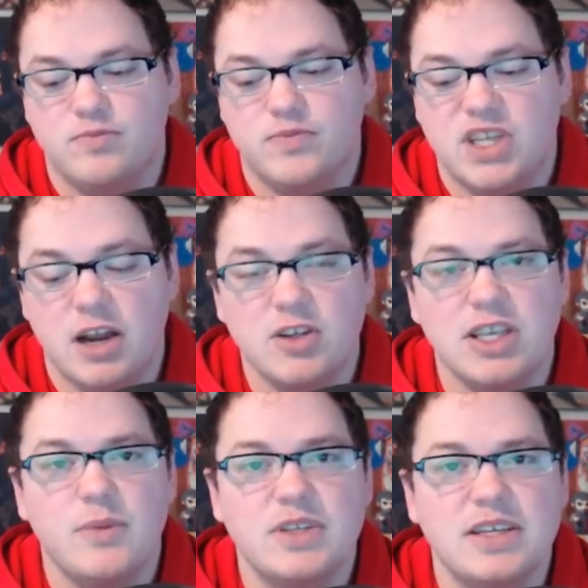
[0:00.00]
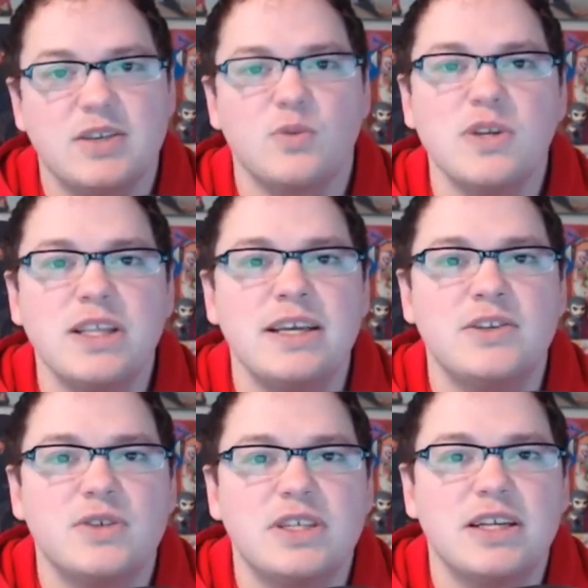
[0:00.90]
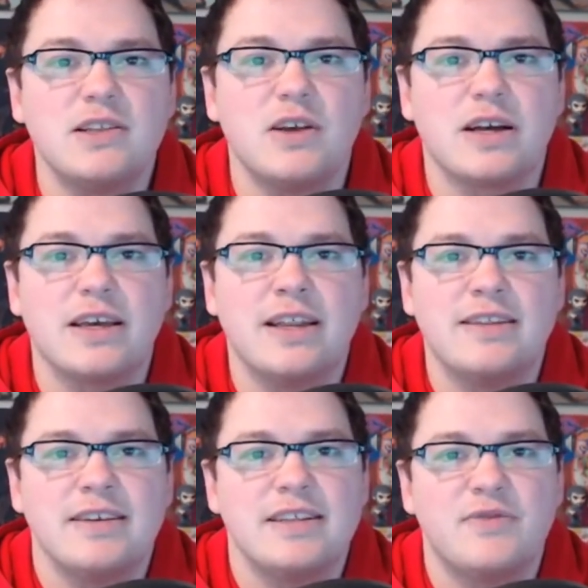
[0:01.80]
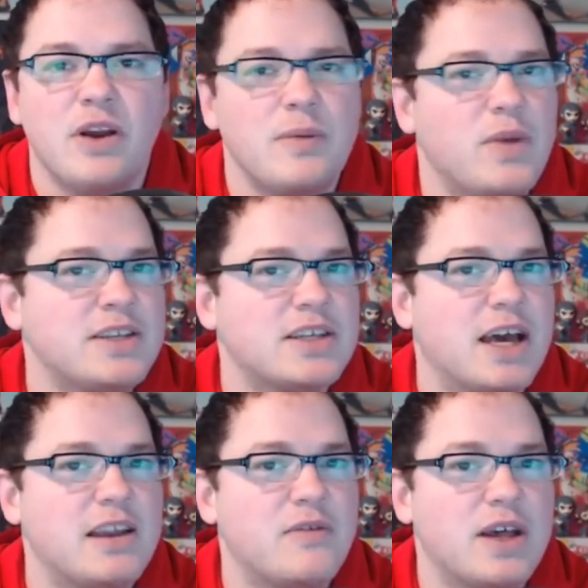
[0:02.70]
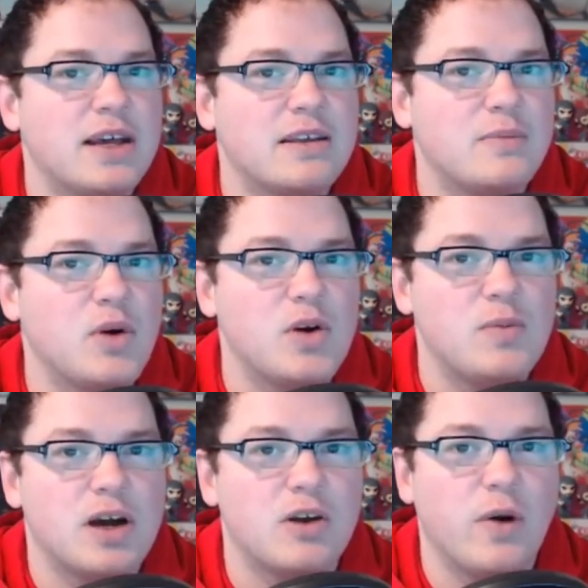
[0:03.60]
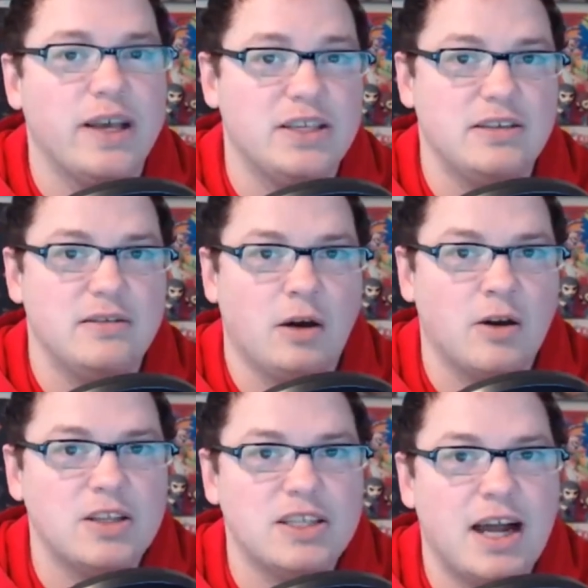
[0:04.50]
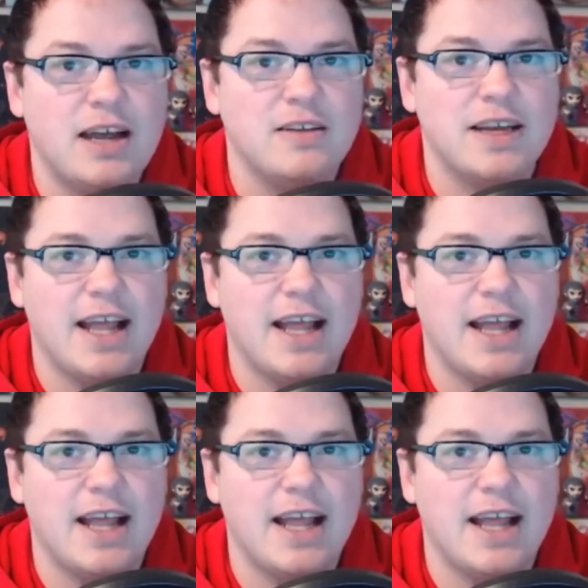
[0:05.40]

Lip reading: Soccer Slammers has a really interesting look. It's very much kind of like the Pokemon Quest art style.